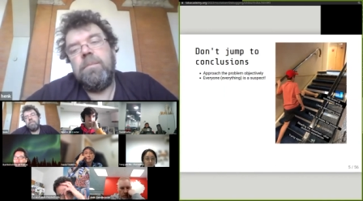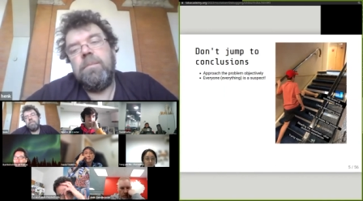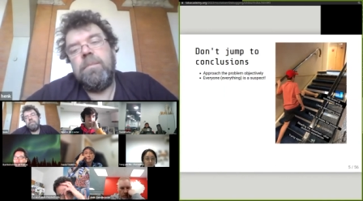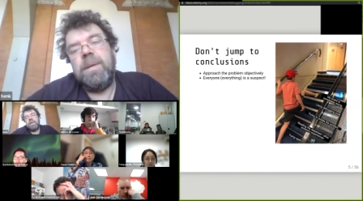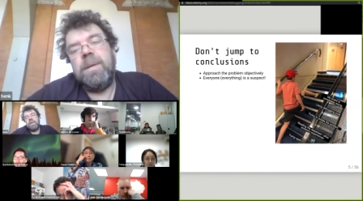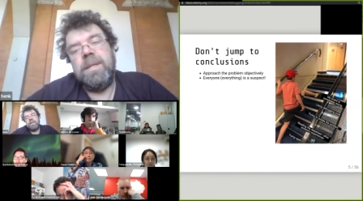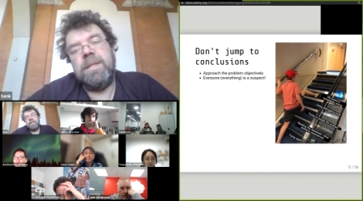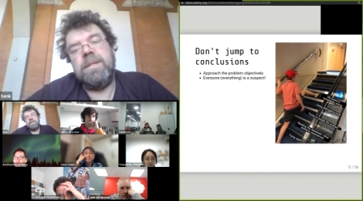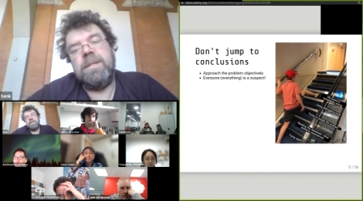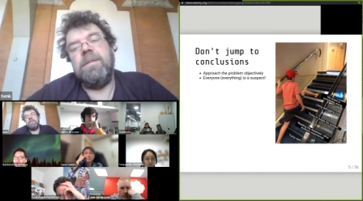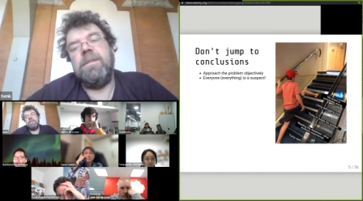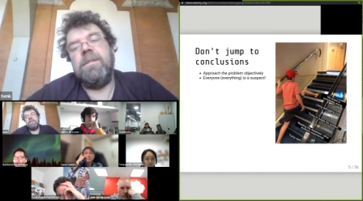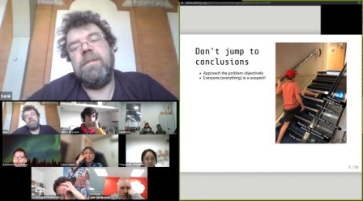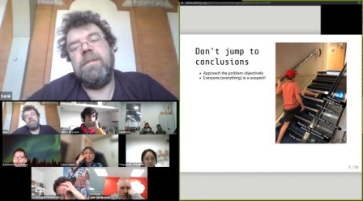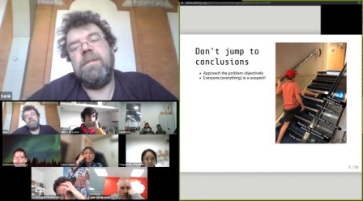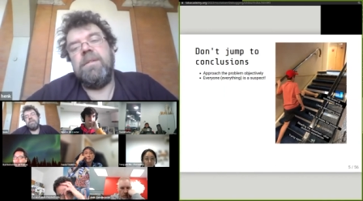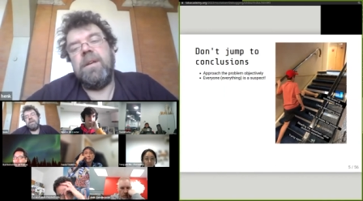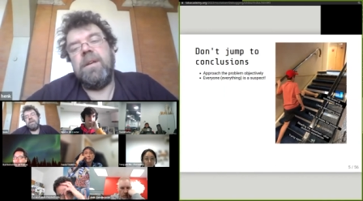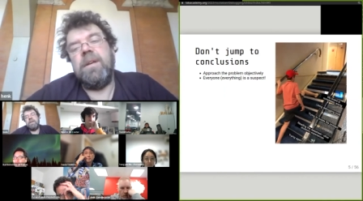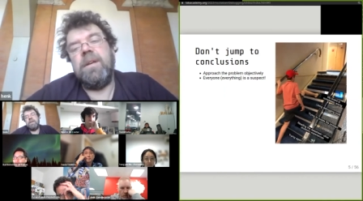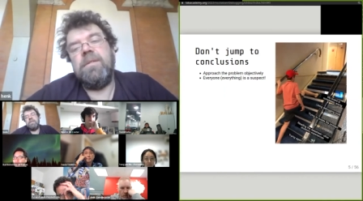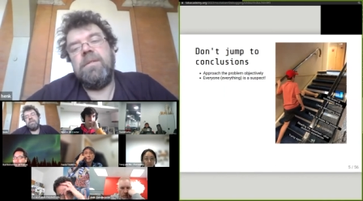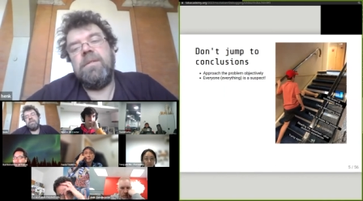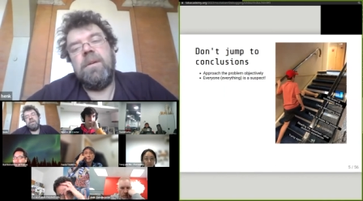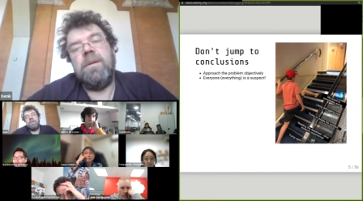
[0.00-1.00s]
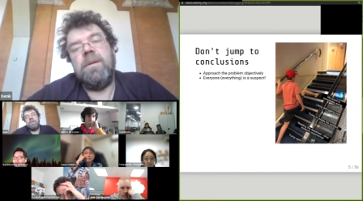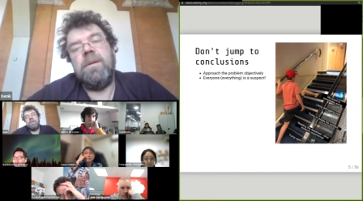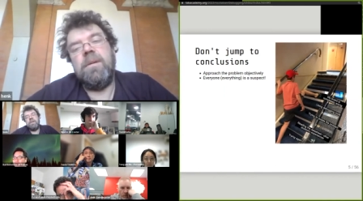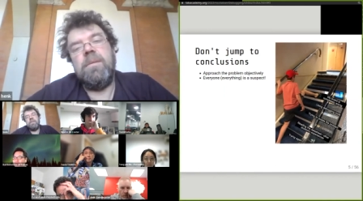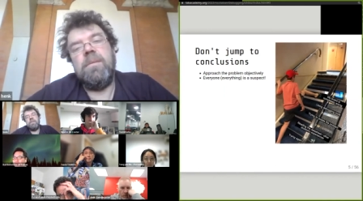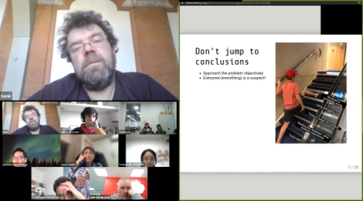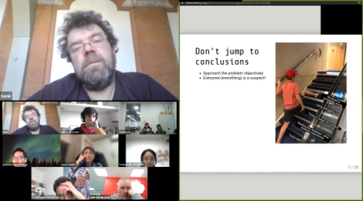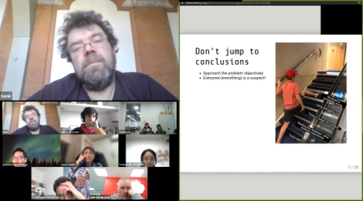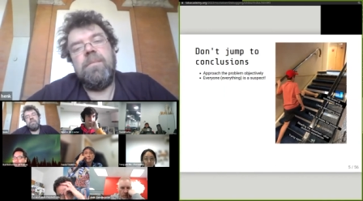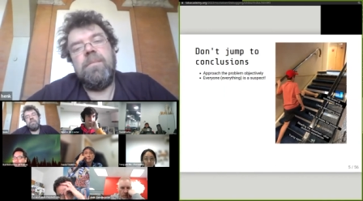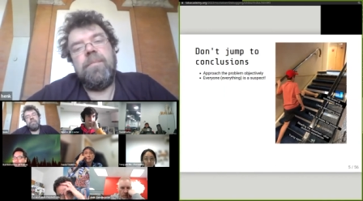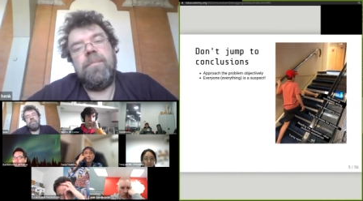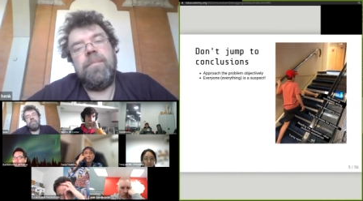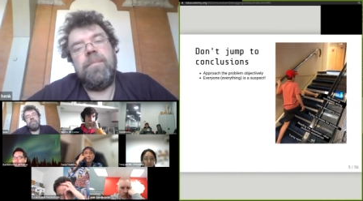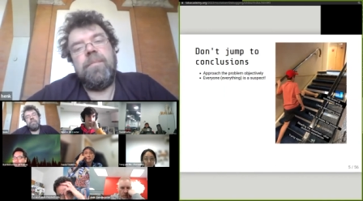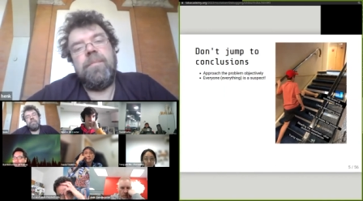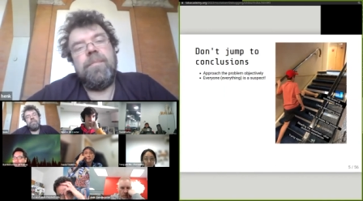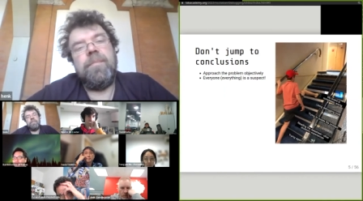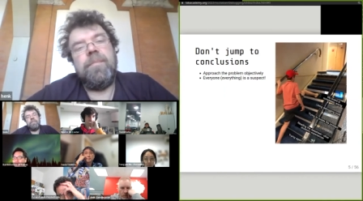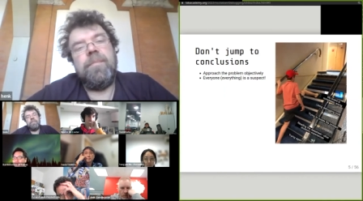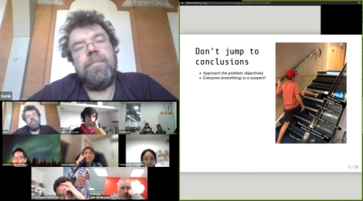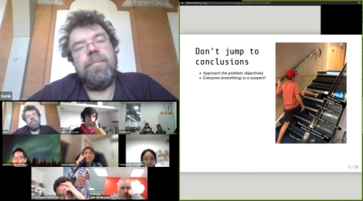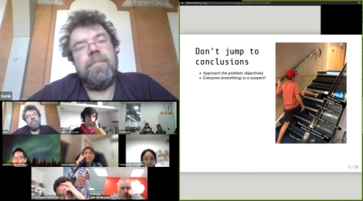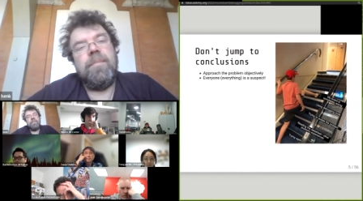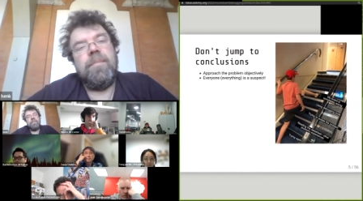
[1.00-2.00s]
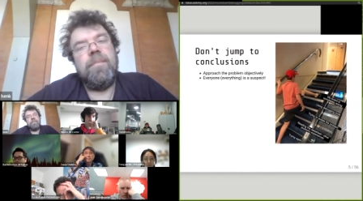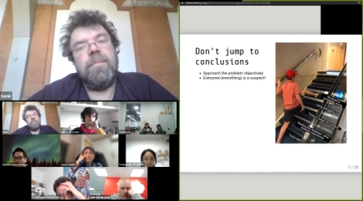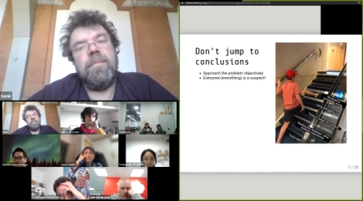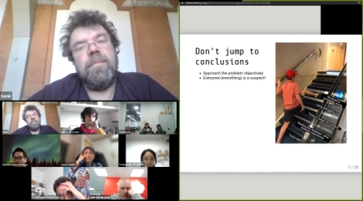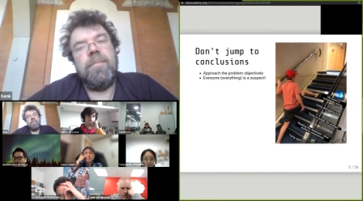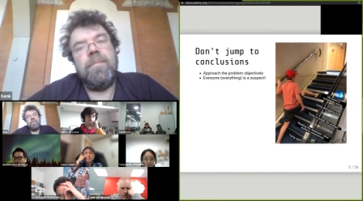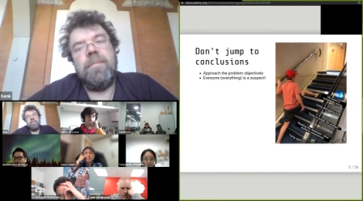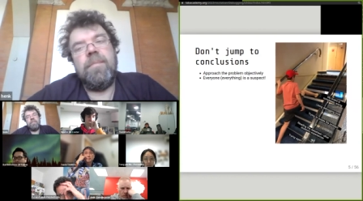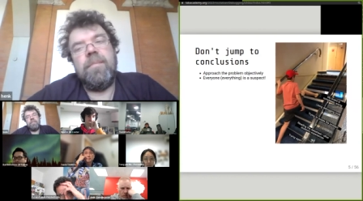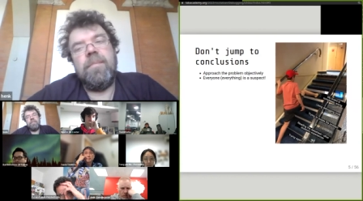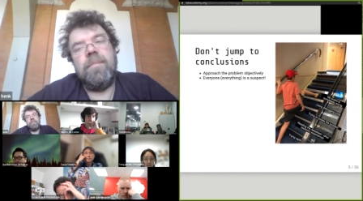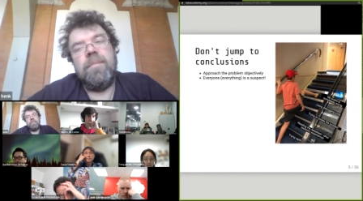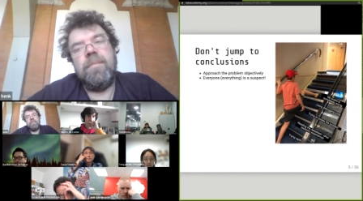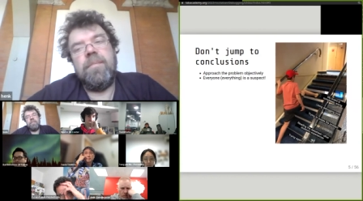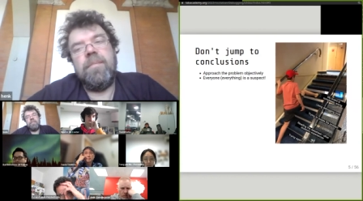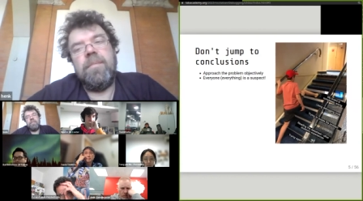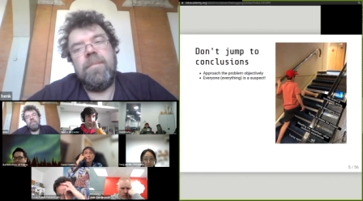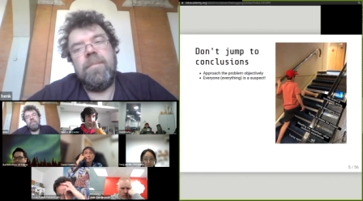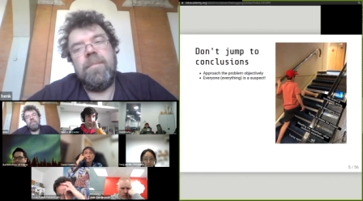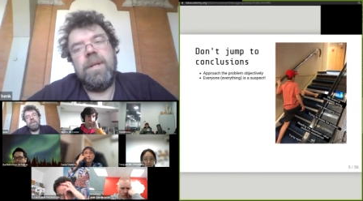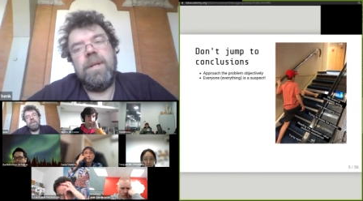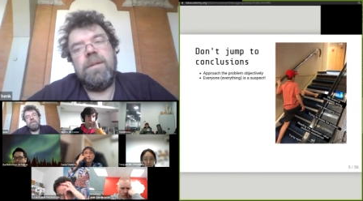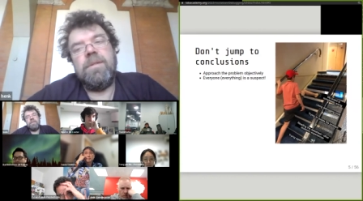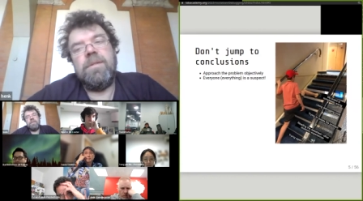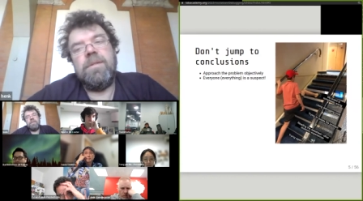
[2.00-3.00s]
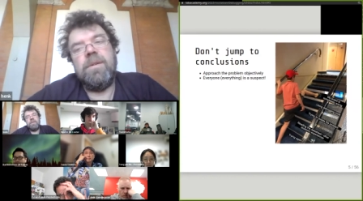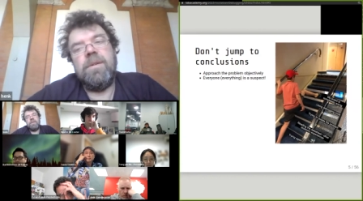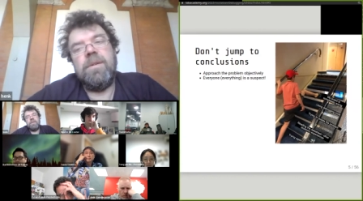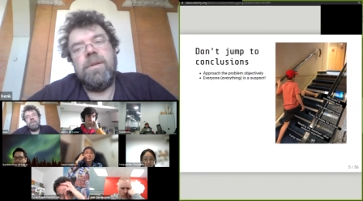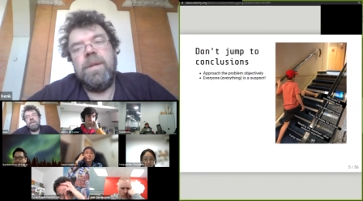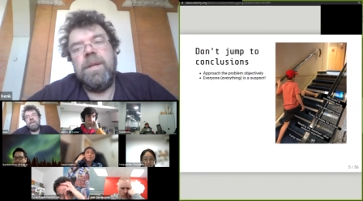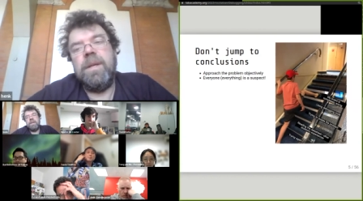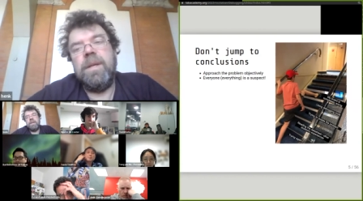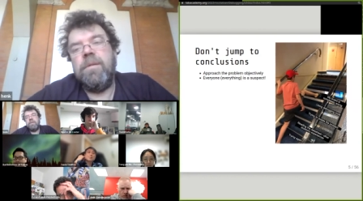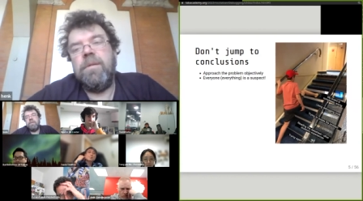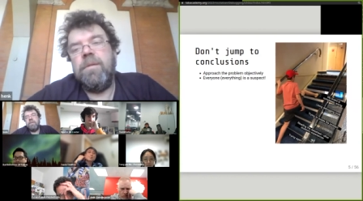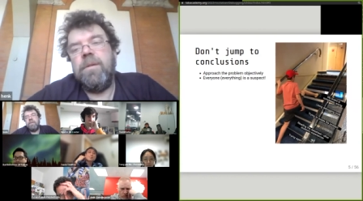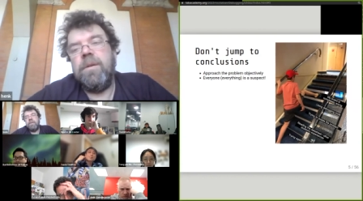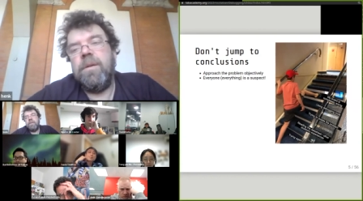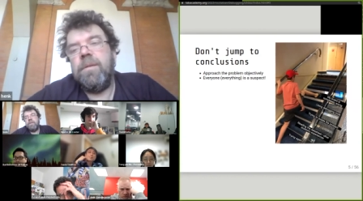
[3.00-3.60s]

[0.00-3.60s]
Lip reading: pieces. So here